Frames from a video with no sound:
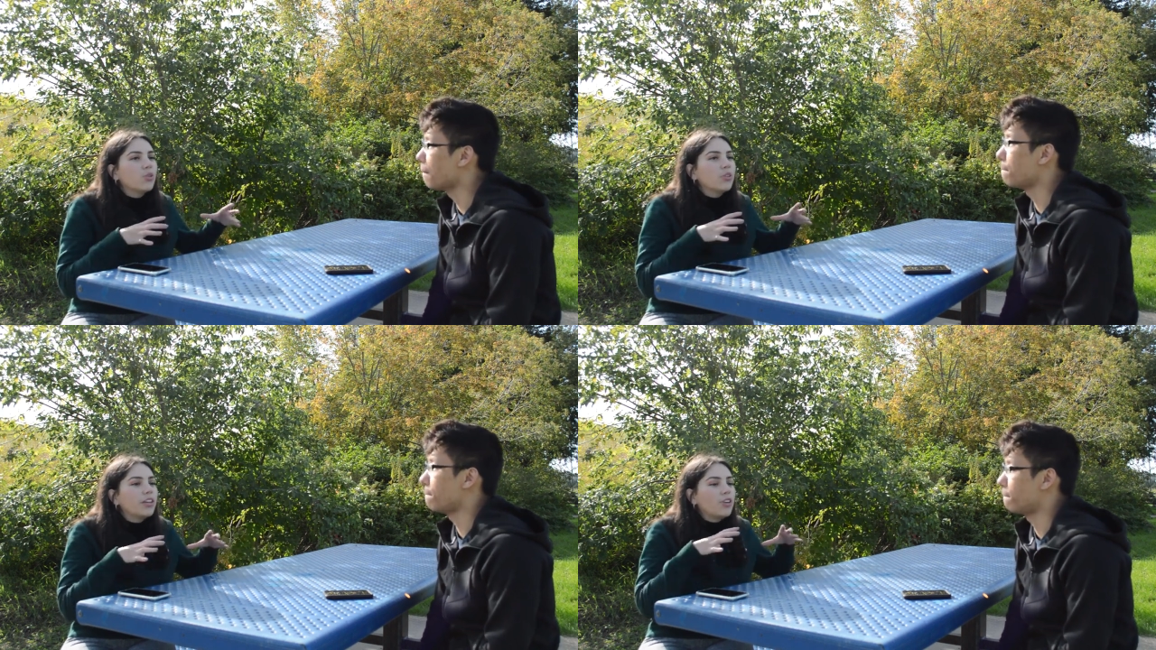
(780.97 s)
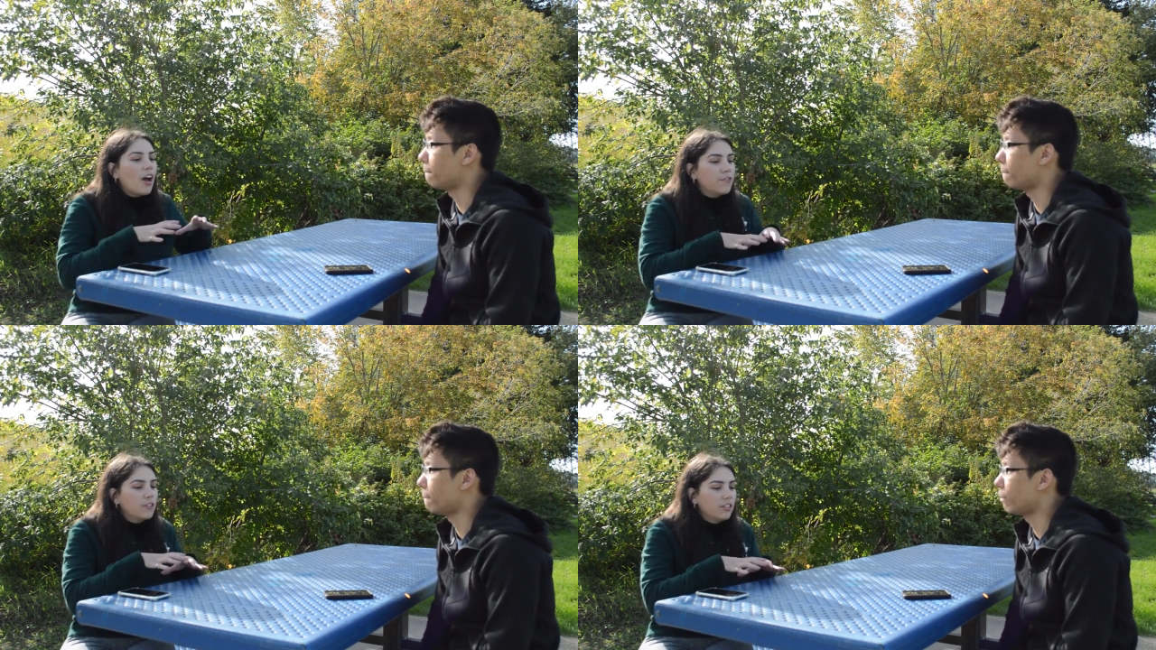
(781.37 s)
Speaker 1: So like you
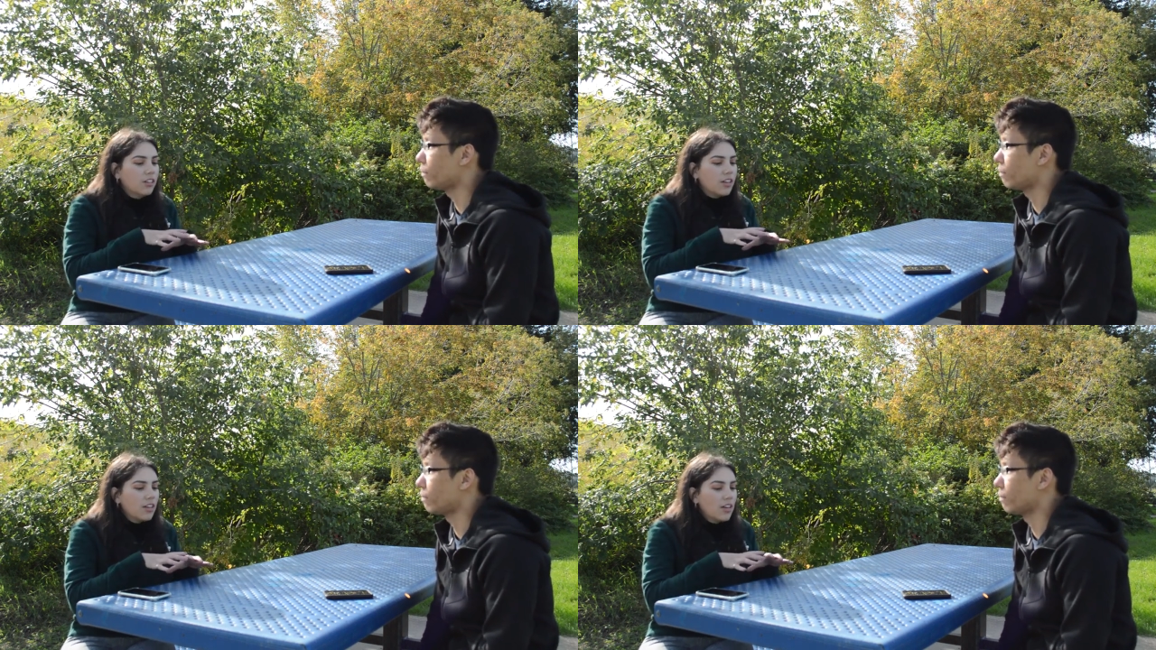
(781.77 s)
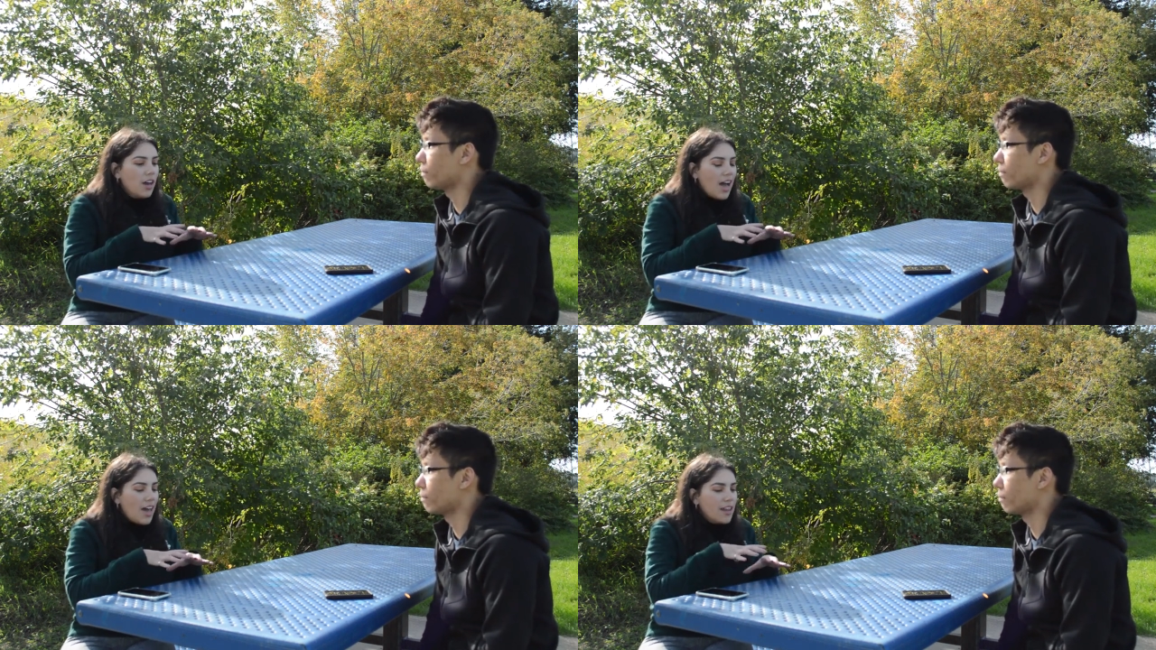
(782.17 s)
have to look
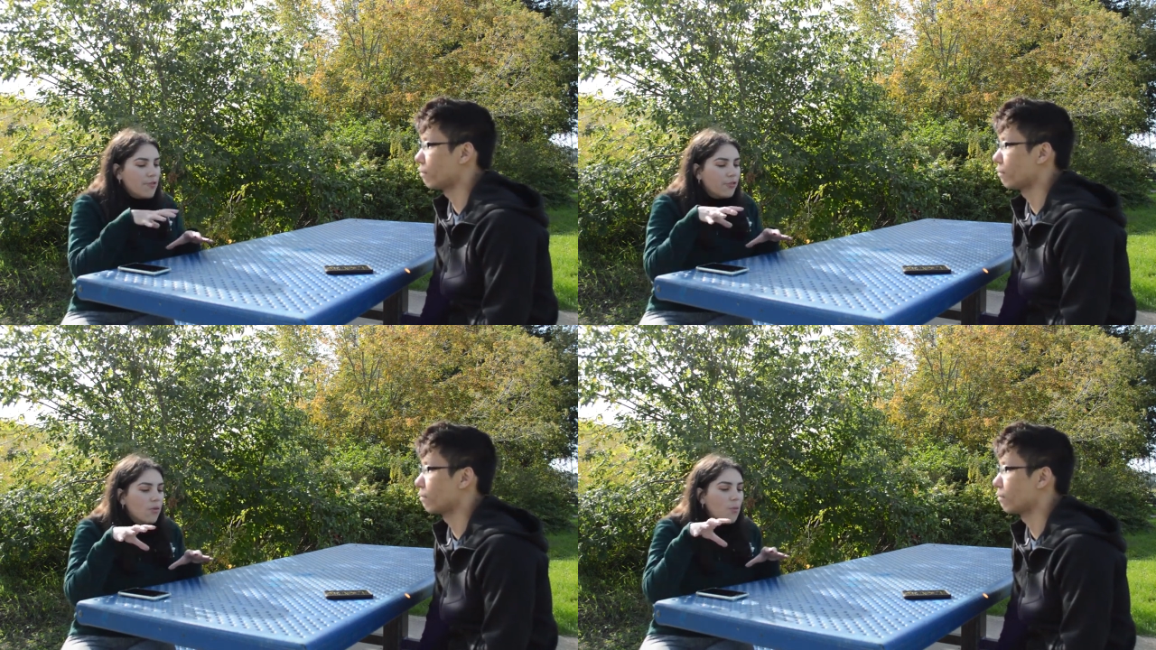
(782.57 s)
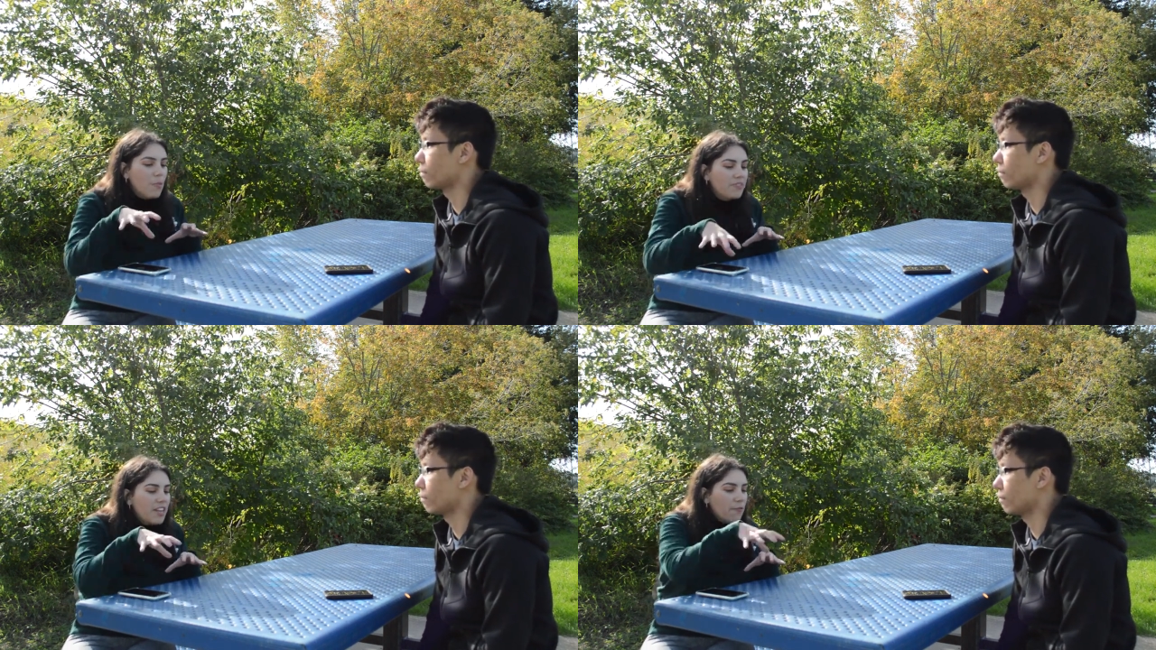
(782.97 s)
at it
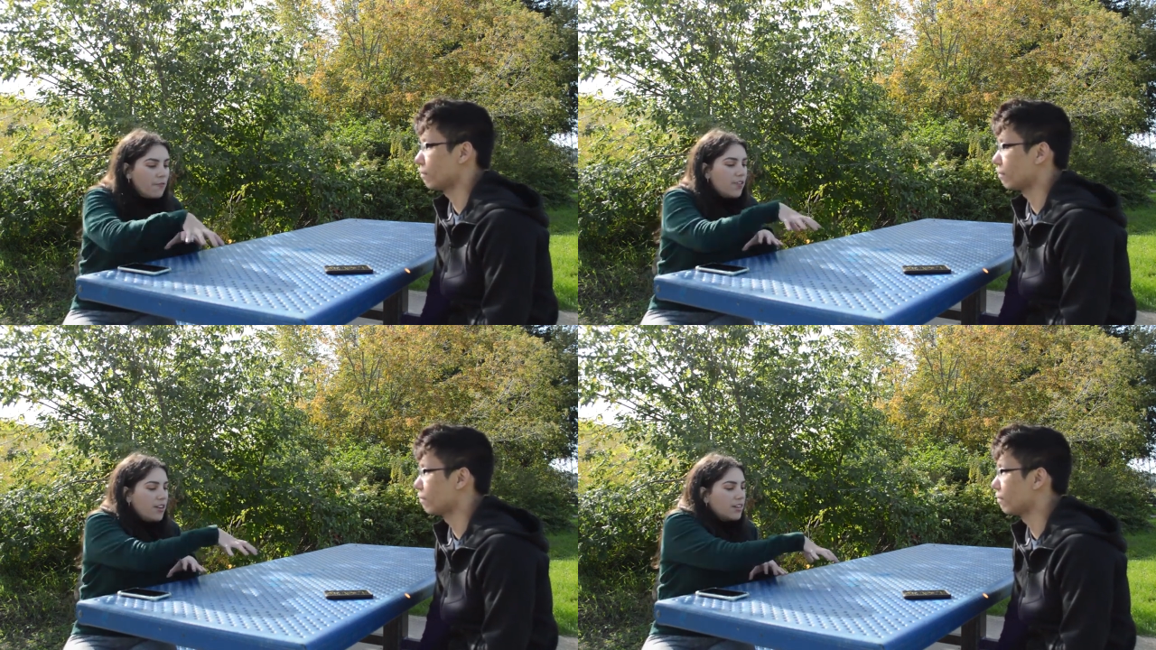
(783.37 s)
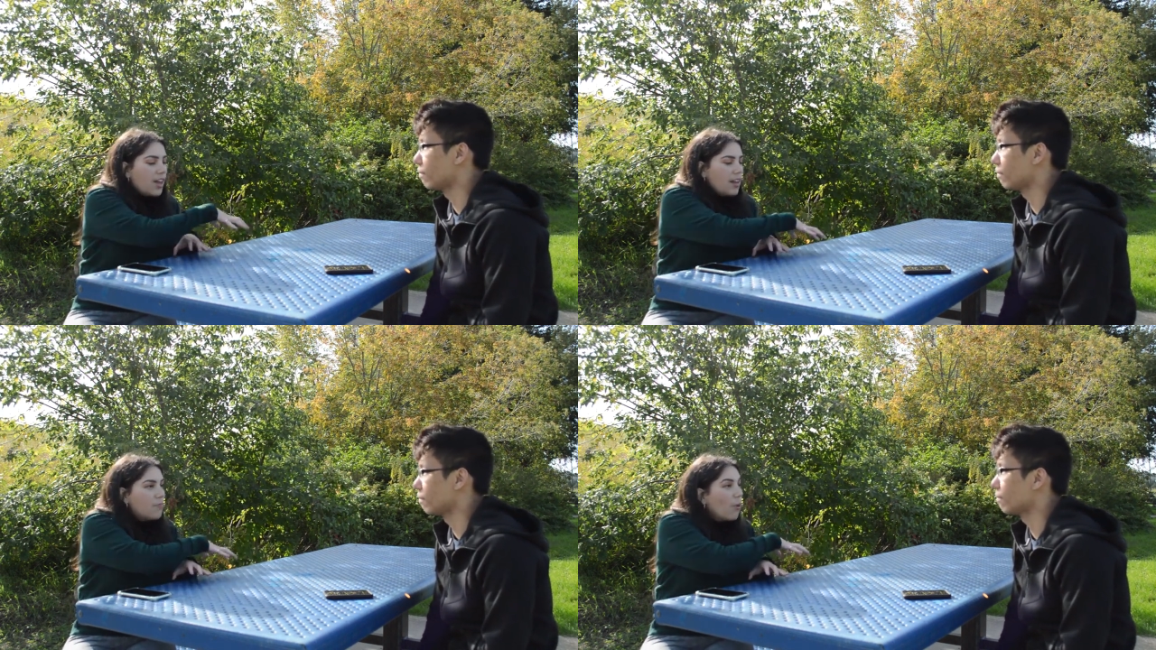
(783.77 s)
from
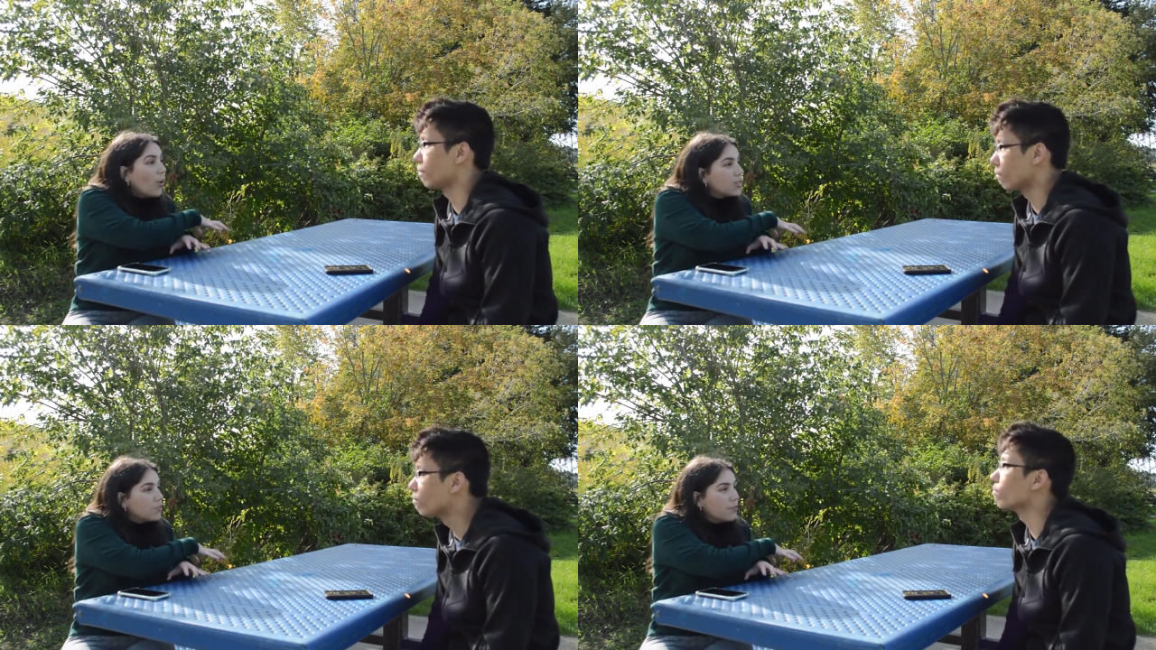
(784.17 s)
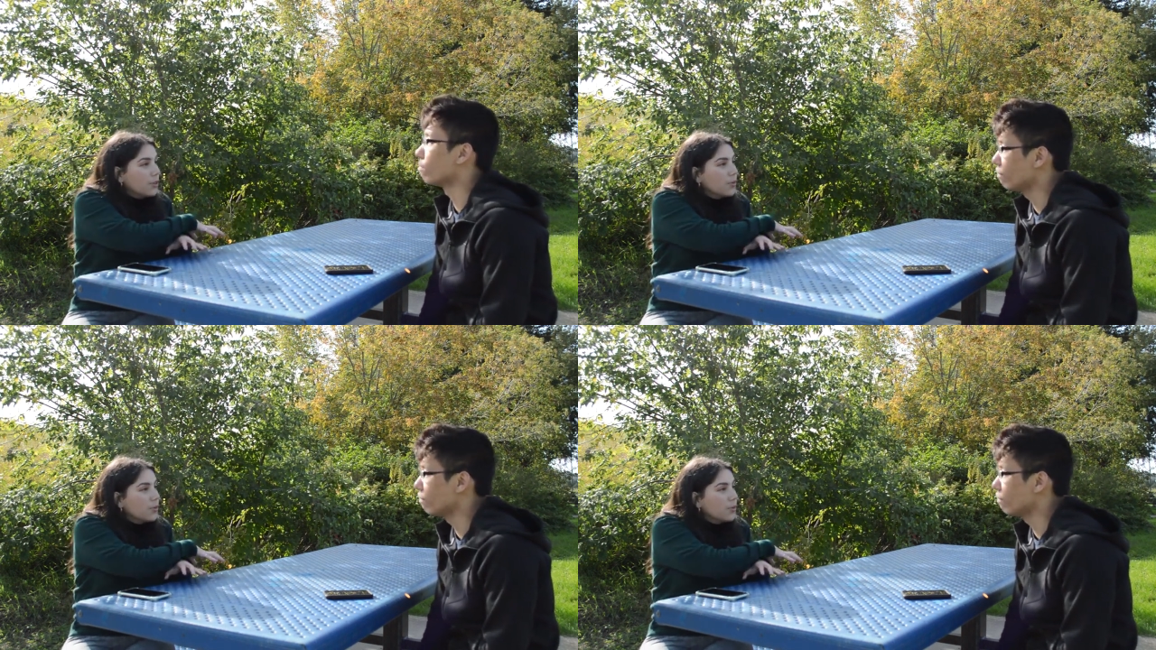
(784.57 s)
different kind of points of view